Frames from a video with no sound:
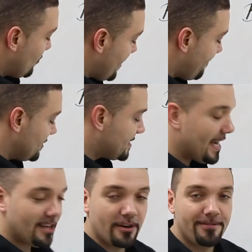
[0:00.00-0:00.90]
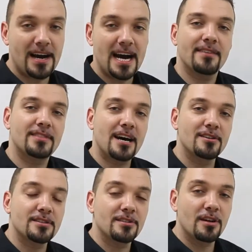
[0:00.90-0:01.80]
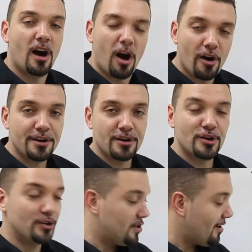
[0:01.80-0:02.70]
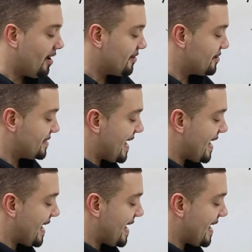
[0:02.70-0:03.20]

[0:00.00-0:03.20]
If you take your $5,000 hard-earned dollars